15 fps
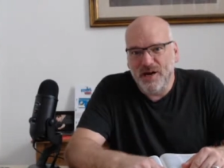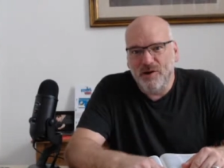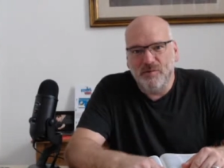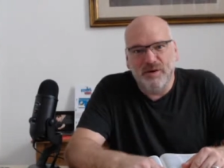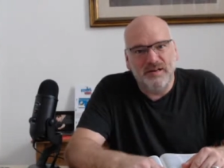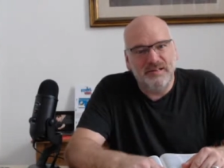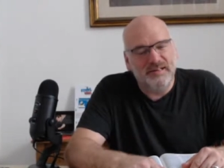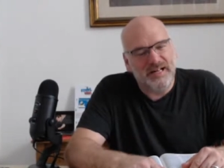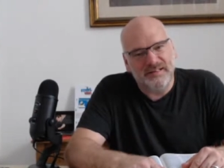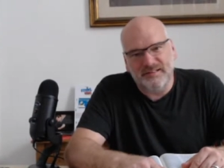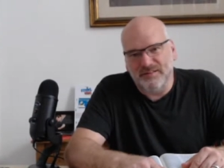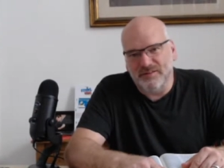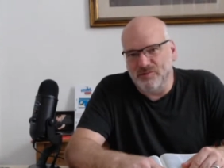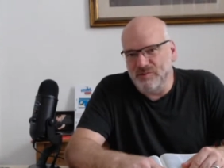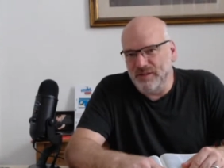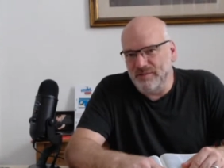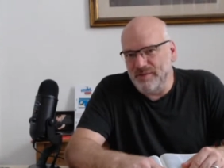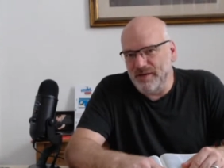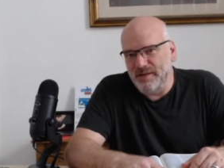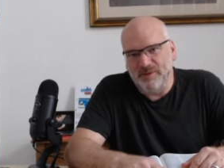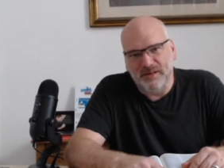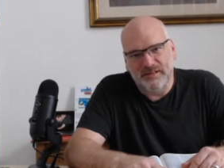Whereas that's not what the
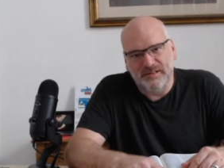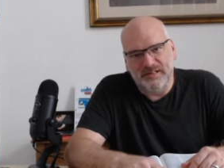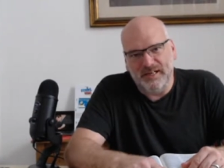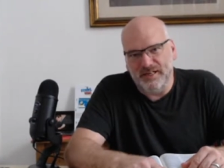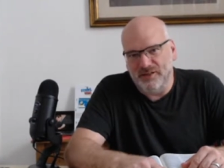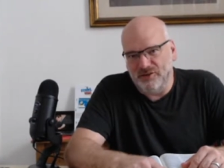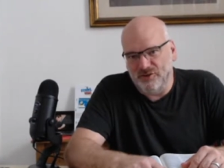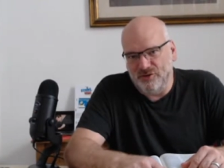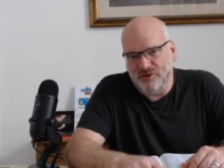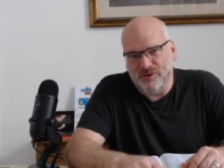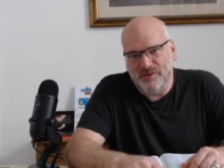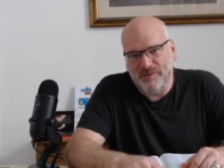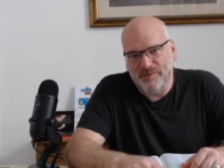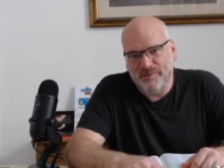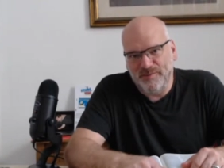Bible is like at all.